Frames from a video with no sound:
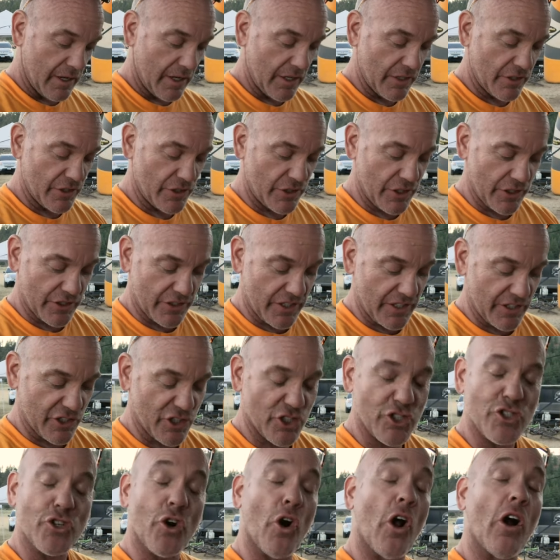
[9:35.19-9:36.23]
It's just it's
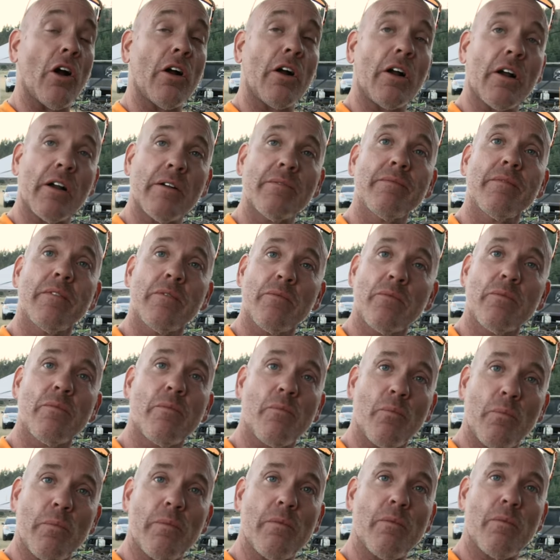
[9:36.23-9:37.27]
stronger,
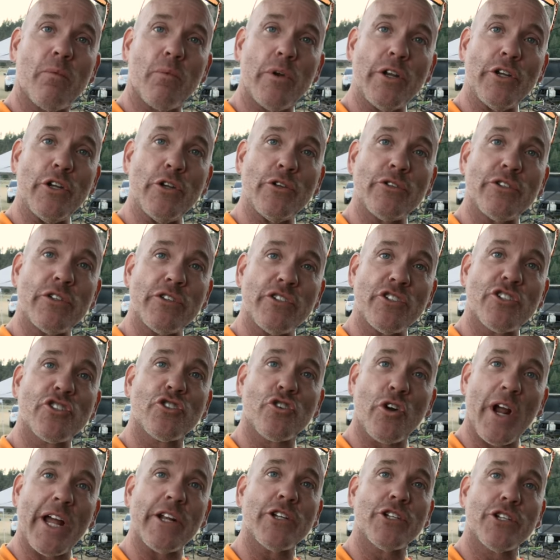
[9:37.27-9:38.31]
reduces
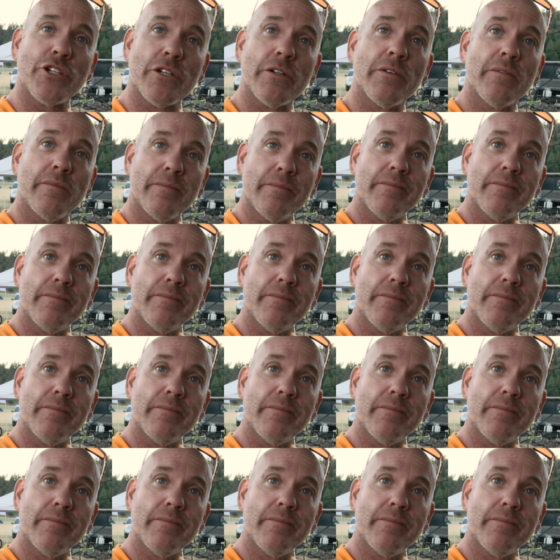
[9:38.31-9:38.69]
stretch.